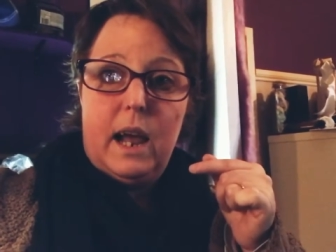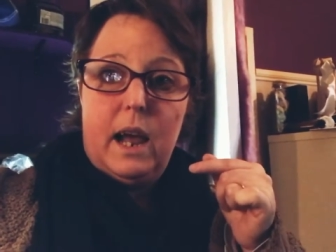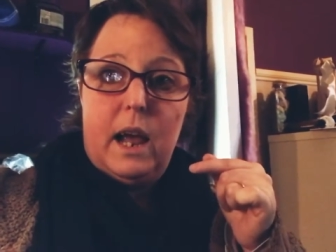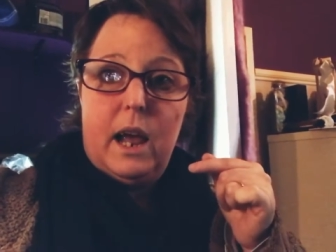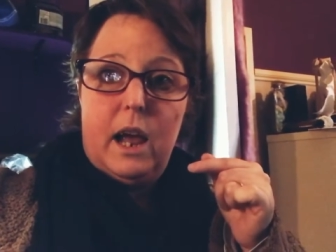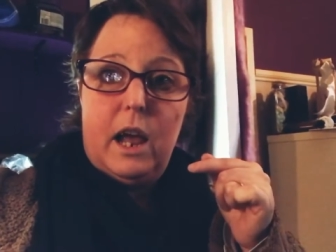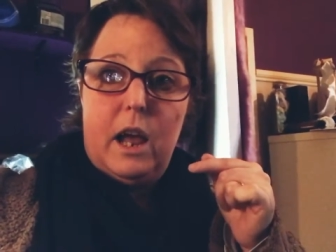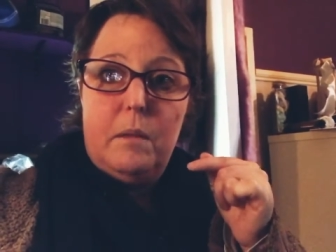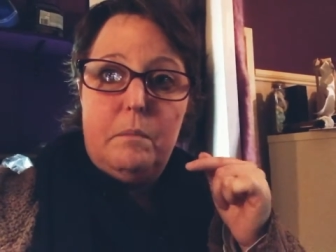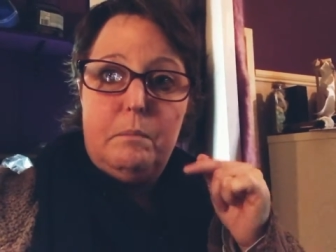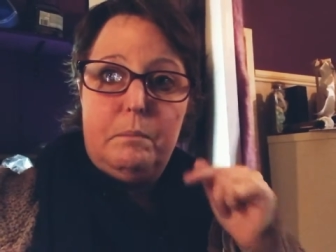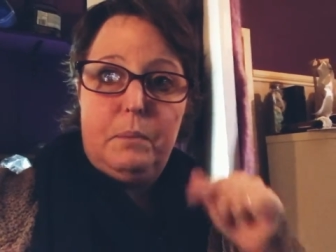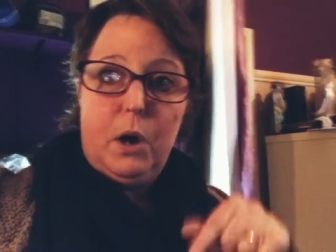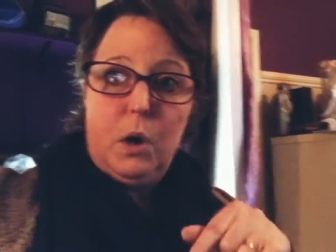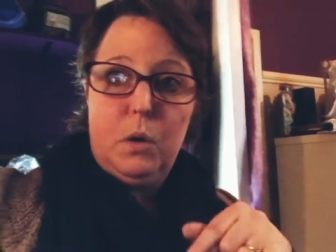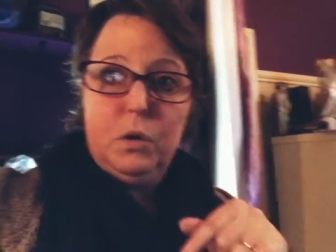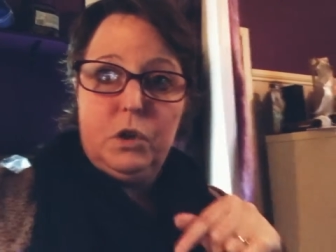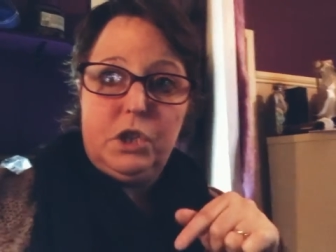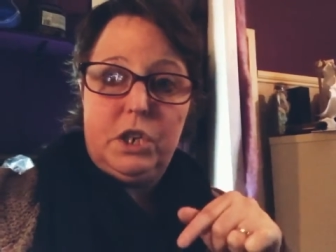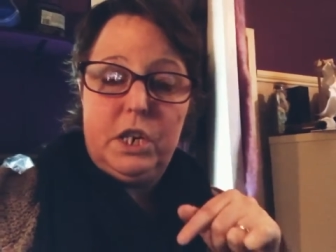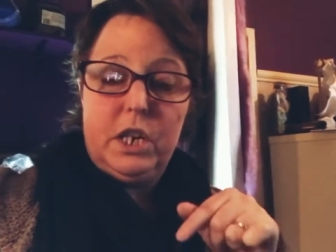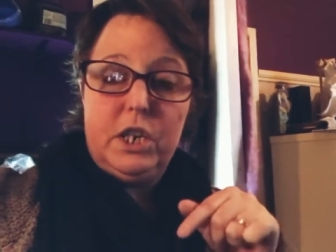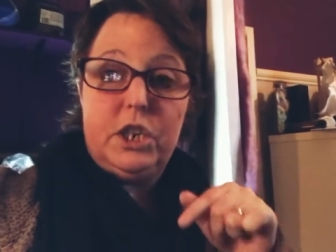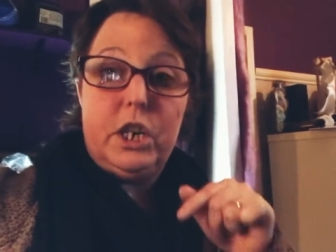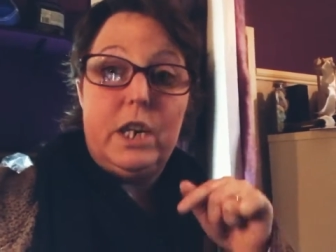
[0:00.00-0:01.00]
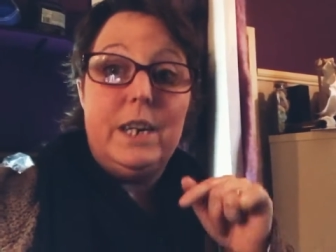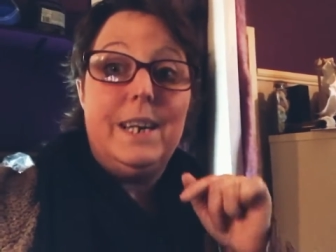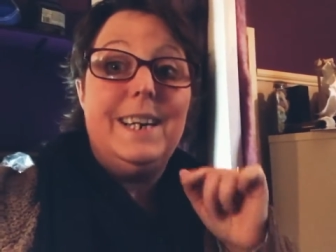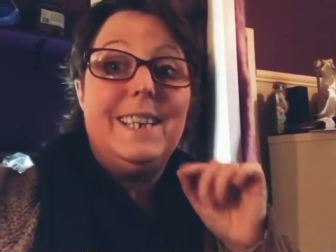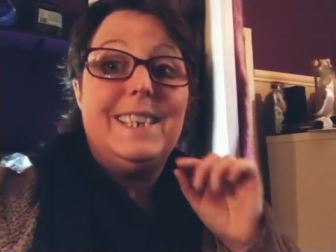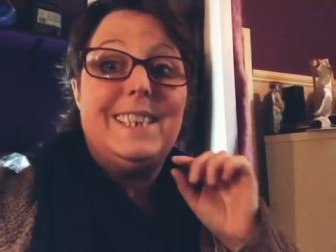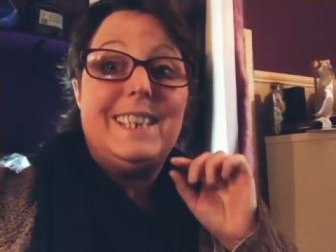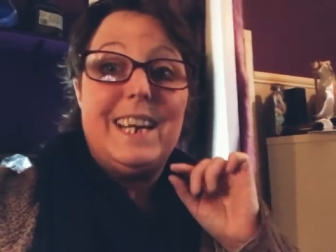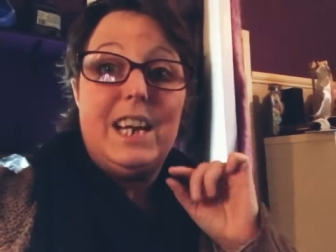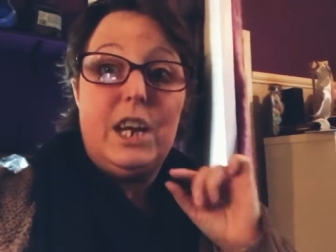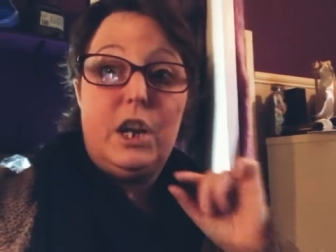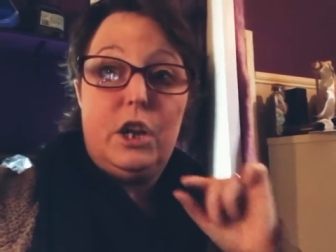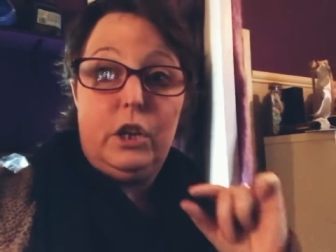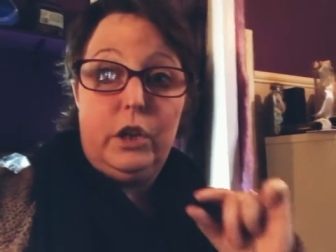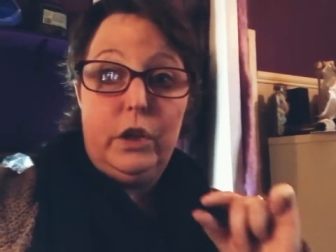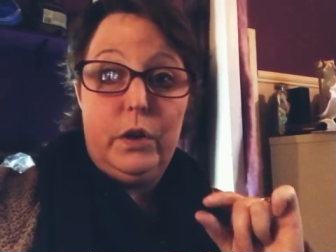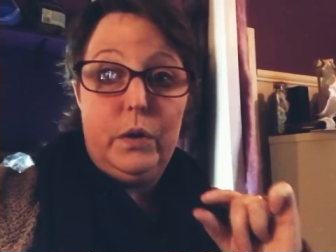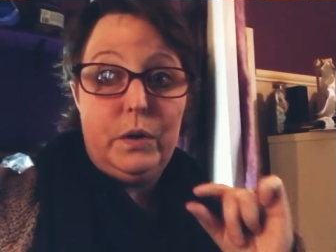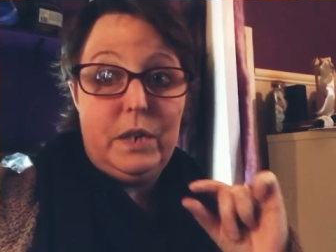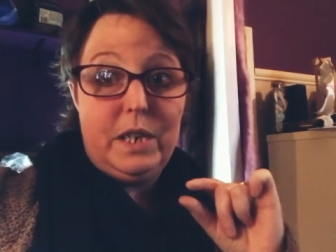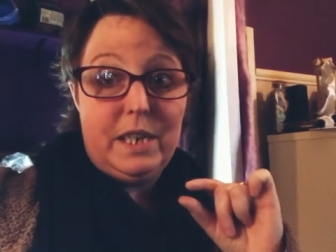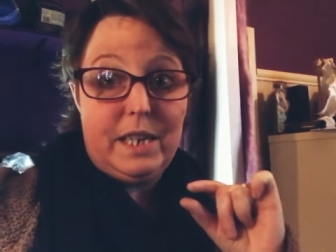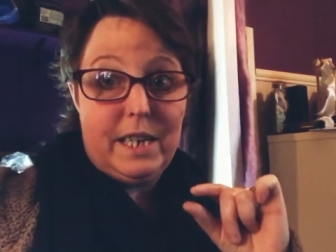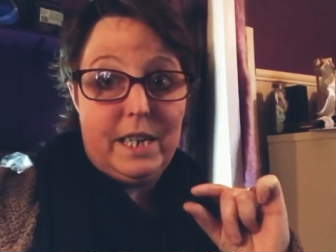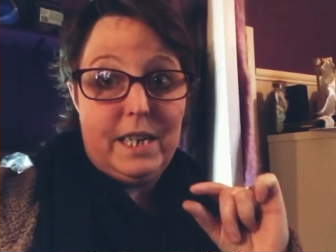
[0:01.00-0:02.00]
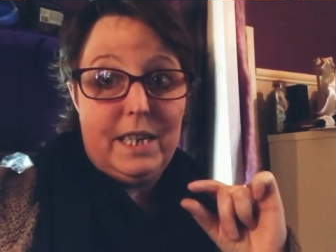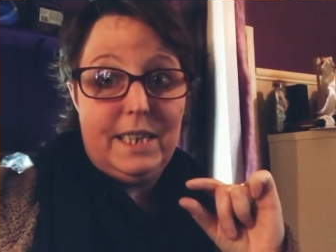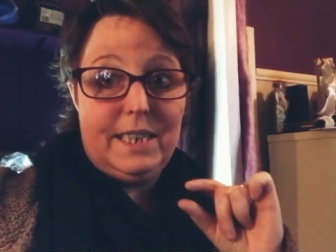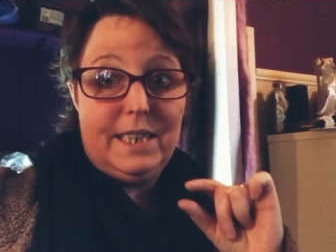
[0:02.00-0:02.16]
um, postage and it's included in your